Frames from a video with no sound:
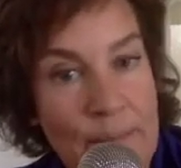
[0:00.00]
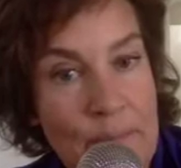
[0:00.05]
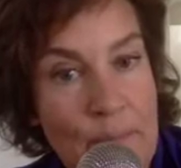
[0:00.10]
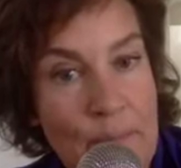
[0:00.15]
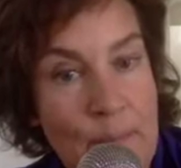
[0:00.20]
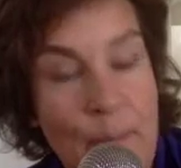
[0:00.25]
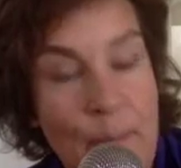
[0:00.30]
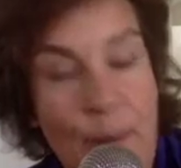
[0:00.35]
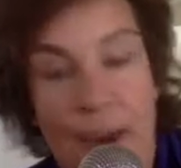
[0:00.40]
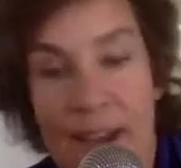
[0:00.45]

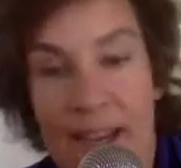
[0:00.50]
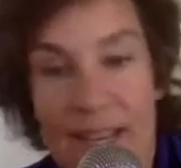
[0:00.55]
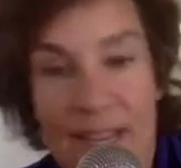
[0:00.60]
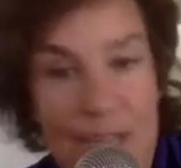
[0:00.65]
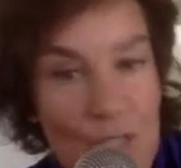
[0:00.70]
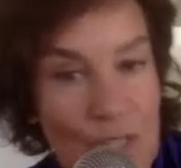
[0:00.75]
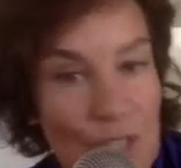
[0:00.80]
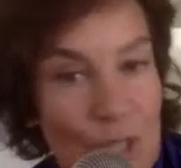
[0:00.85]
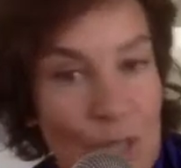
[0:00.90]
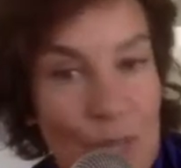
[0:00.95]
my
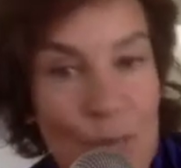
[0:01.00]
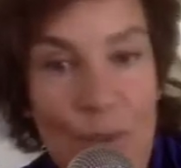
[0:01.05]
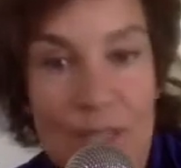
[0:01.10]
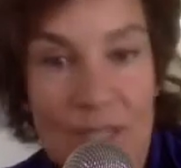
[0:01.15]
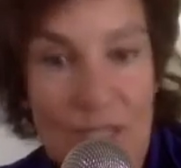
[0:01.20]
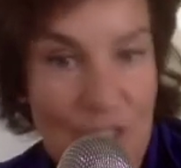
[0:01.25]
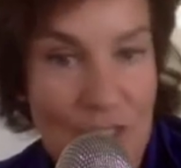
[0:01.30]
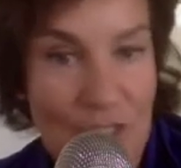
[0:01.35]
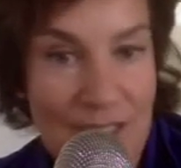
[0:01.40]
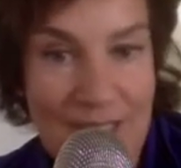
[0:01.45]

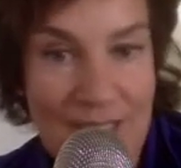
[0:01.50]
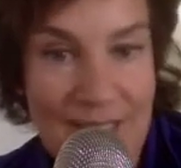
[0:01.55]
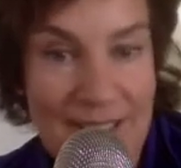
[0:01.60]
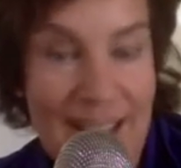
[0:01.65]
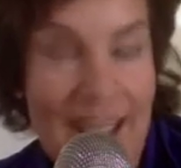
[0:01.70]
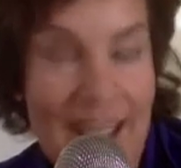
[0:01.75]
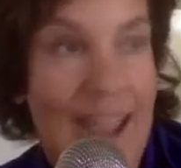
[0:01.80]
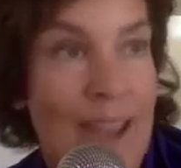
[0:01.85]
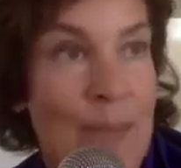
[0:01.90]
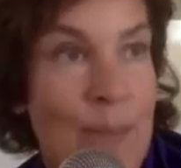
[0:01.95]
intuition
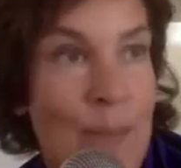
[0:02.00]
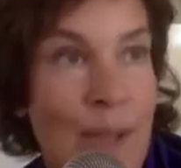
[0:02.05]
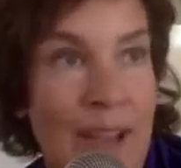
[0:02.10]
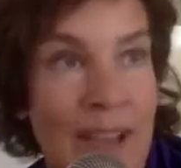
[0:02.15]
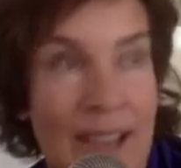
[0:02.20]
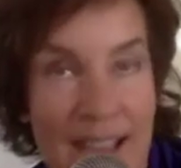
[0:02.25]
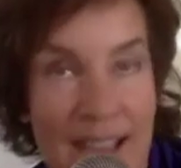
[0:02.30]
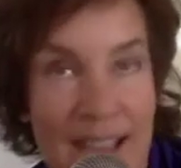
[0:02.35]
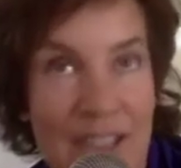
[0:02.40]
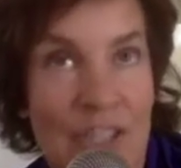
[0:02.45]
and my
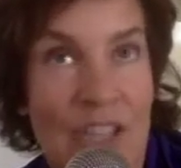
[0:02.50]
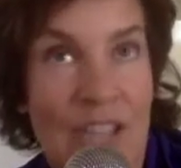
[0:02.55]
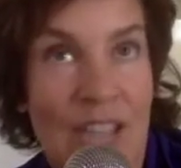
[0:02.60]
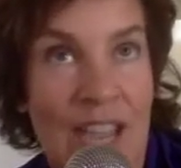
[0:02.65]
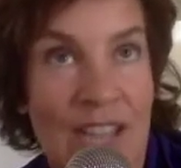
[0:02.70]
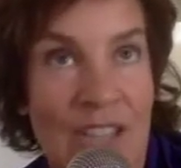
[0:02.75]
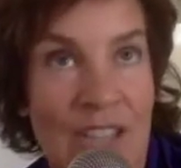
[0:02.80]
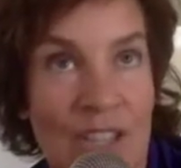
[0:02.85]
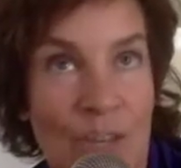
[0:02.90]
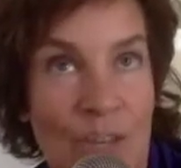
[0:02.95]

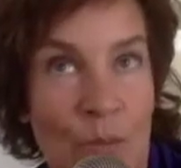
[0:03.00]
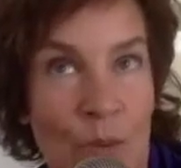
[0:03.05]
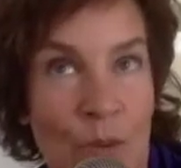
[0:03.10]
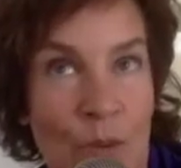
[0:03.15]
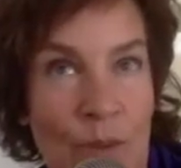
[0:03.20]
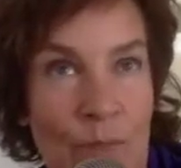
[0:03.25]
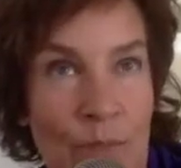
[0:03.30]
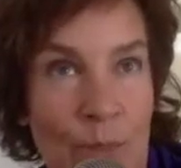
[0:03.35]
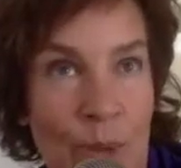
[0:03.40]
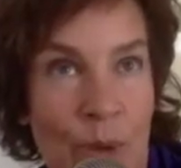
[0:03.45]
education
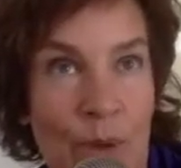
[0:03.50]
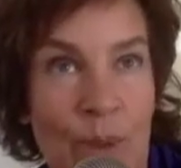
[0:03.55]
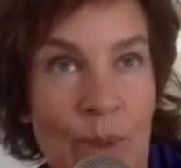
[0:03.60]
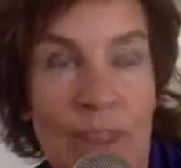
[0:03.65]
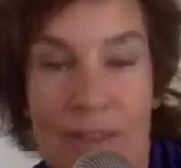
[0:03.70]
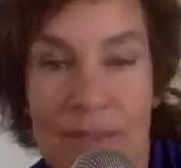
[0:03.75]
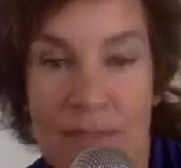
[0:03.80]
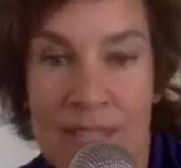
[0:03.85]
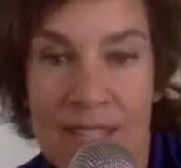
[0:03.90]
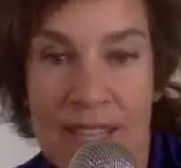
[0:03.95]
would both
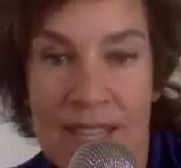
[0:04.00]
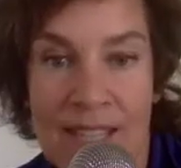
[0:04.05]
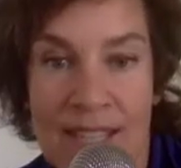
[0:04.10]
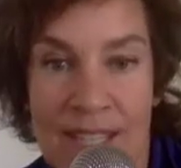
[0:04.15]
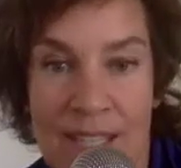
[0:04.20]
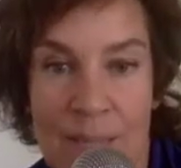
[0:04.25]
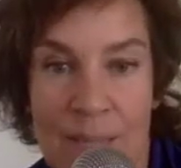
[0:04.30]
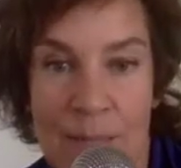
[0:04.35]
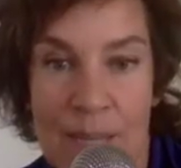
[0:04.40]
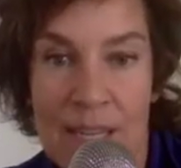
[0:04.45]
have said
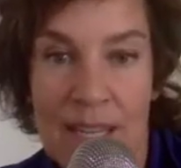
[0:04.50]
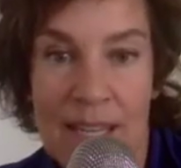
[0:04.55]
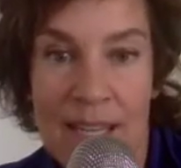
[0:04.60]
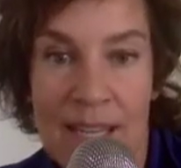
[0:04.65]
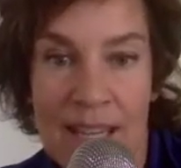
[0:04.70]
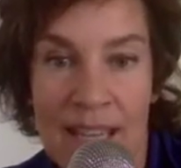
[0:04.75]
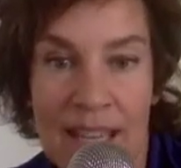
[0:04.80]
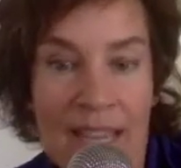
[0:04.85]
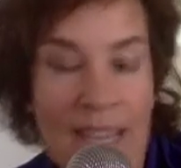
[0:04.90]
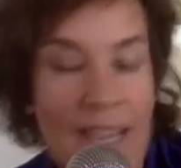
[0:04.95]
to me,
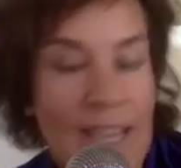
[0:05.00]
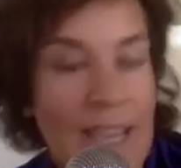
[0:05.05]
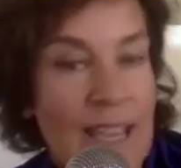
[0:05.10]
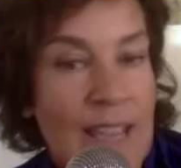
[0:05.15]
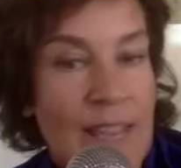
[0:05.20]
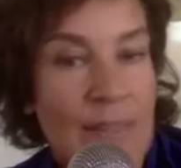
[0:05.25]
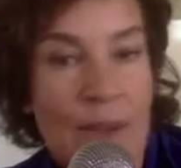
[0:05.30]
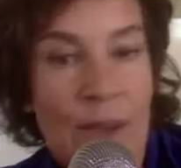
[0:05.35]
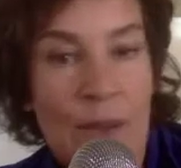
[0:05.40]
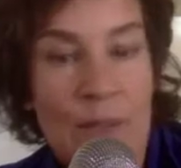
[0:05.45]

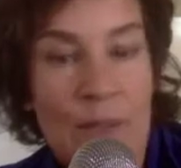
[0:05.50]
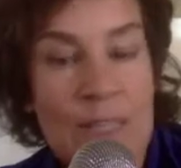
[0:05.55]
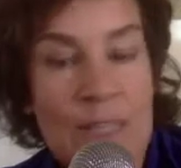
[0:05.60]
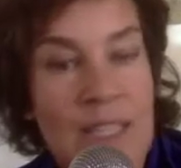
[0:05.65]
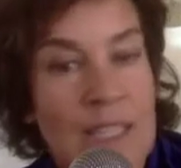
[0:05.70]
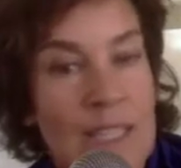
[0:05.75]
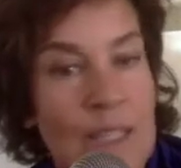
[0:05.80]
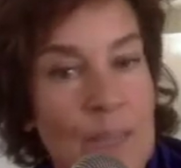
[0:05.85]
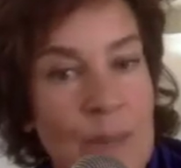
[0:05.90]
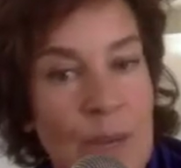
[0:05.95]
if I was
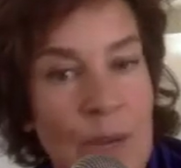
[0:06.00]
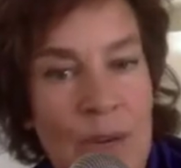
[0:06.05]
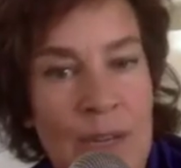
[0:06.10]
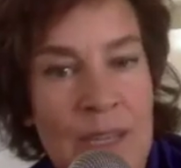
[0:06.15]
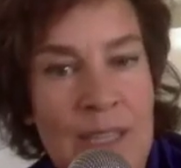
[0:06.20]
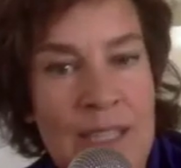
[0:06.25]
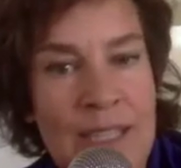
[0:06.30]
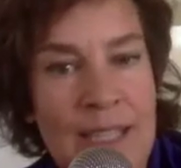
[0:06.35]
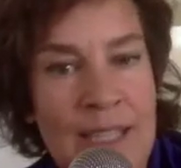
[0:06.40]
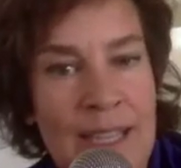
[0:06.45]

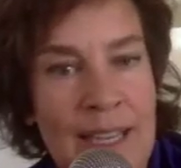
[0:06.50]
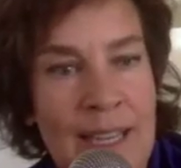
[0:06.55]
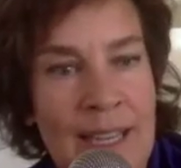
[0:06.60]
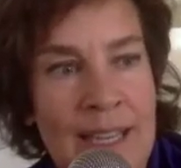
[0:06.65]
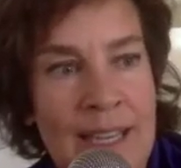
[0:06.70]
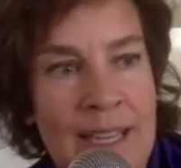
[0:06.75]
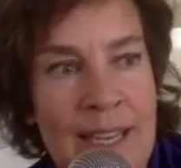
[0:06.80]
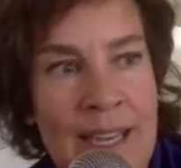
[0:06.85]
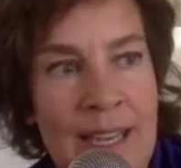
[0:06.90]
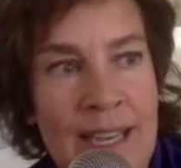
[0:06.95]
experiencing a
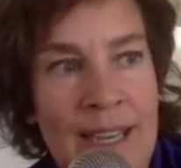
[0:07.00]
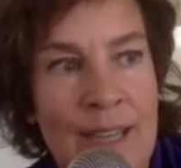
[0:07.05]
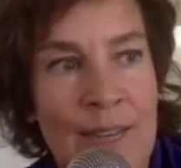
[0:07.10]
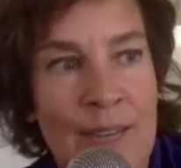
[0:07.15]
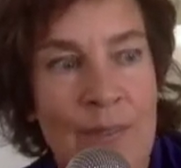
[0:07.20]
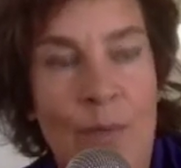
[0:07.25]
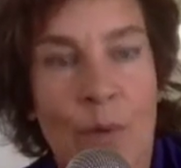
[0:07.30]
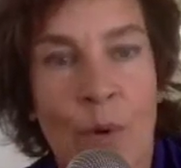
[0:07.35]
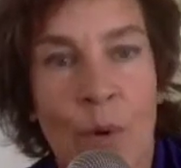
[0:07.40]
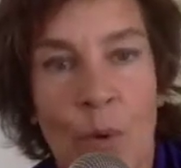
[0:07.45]
need
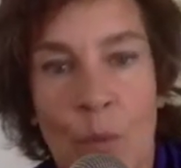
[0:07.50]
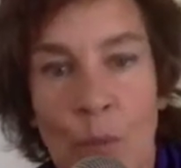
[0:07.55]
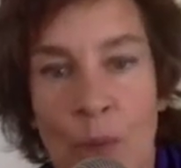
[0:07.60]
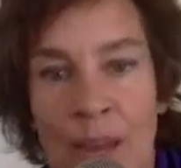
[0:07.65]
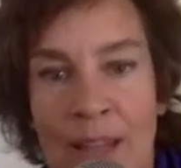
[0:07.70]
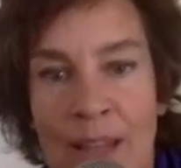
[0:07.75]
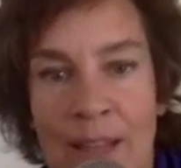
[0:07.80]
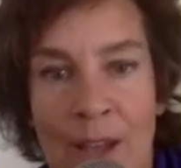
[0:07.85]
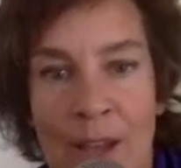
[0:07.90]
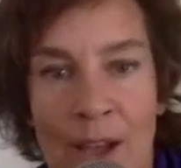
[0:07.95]
for
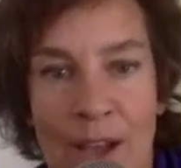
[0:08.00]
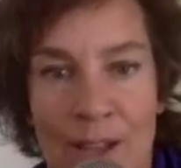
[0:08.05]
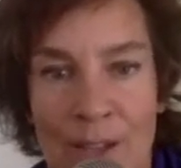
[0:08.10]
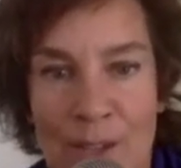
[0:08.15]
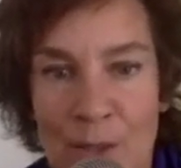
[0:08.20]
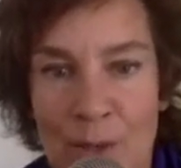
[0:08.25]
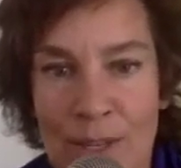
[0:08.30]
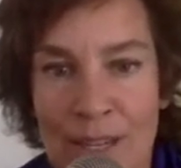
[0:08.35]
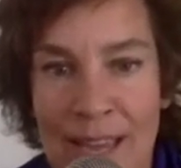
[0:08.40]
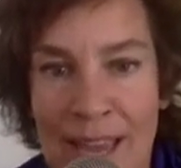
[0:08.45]
weight loss
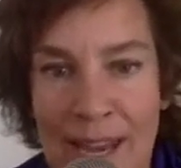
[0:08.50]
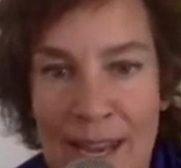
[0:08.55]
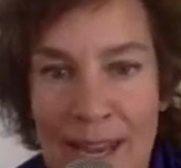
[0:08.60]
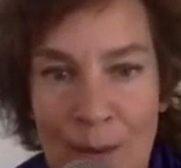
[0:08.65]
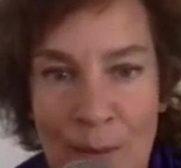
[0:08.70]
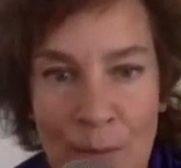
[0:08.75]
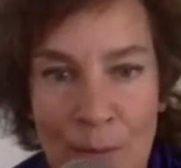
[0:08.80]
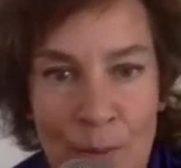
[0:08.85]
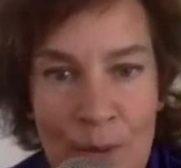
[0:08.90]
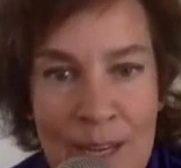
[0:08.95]
or getting
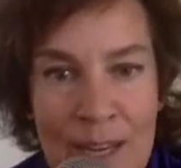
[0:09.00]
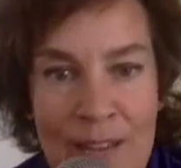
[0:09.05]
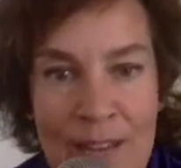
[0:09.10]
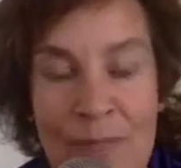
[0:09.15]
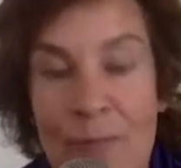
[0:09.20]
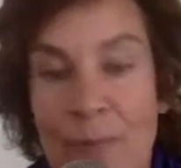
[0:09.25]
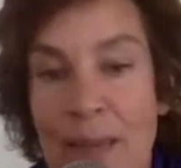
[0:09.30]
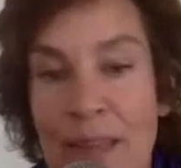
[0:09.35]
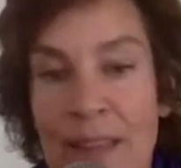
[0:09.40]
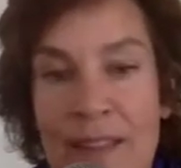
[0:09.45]
rid of
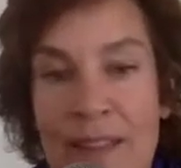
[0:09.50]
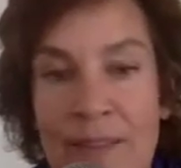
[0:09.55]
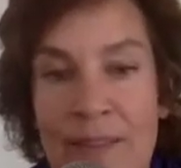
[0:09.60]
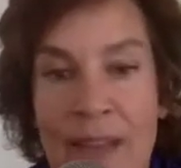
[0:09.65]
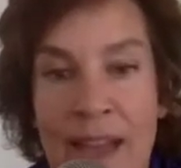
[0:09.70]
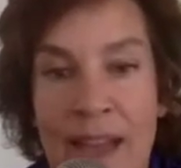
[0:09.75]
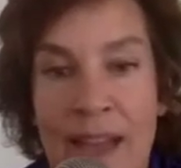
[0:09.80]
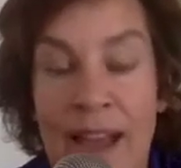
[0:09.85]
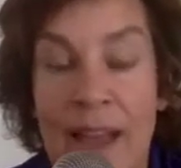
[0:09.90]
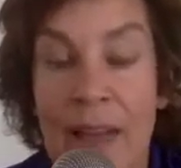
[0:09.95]
belly
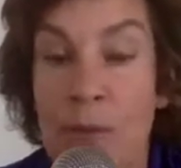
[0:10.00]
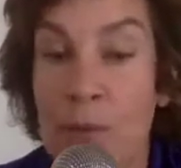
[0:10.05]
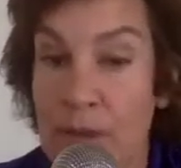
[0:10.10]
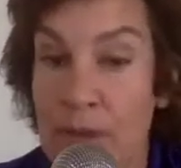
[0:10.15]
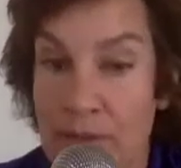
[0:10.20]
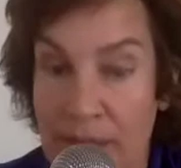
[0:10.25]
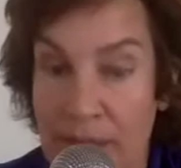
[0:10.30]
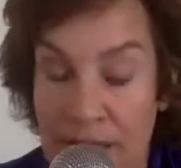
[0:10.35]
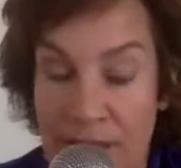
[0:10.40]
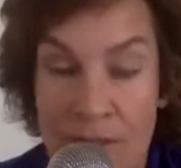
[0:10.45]
fat, I would
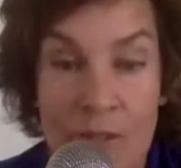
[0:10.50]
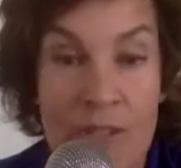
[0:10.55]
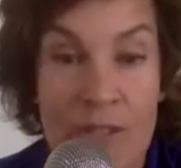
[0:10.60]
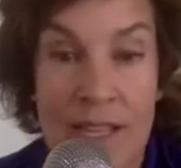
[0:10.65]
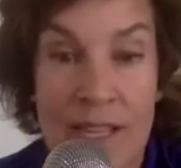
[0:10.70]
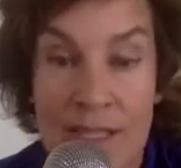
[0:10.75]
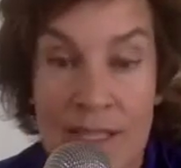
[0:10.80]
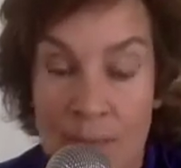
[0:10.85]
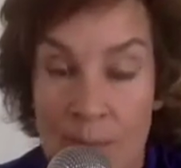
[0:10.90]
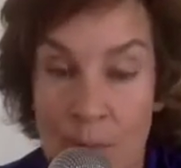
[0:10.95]
have
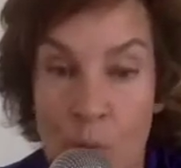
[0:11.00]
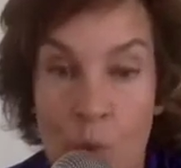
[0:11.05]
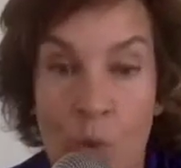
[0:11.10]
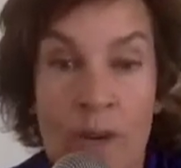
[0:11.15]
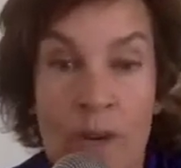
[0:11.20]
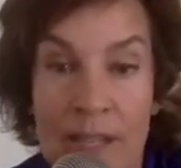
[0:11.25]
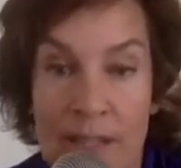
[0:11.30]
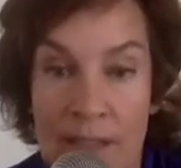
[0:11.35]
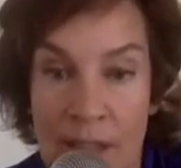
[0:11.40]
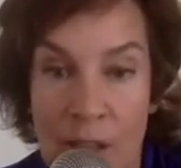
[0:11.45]
exercised more
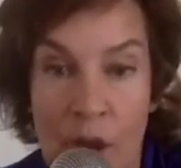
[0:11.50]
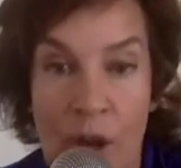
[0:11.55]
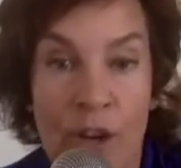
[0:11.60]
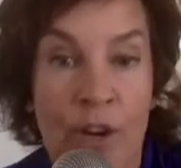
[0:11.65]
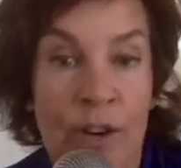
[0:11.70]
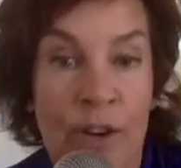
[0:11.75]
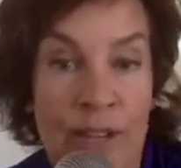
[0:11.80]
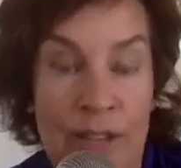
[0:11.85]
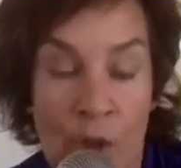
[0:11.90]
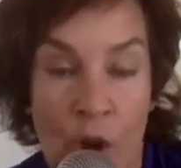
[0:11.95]
and
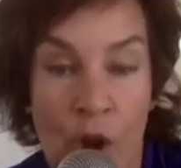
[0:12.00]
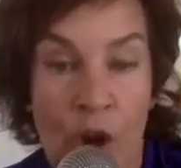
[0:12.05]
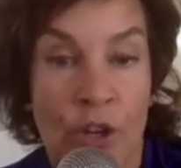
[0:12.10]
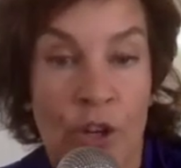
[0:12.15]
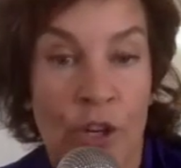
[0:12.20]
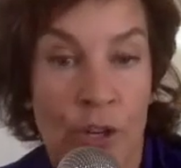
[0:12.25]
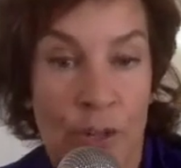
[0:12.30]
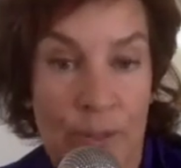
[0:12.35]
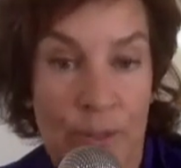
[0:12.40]
longer and harder,